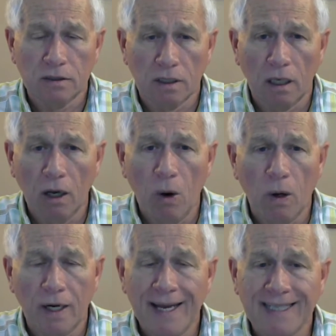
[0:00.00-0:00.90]

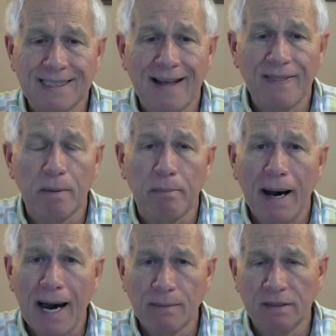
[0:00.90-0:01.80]
lower and it's at the
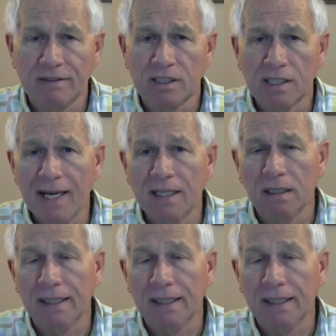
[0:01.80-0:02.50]
bottom of a cycle,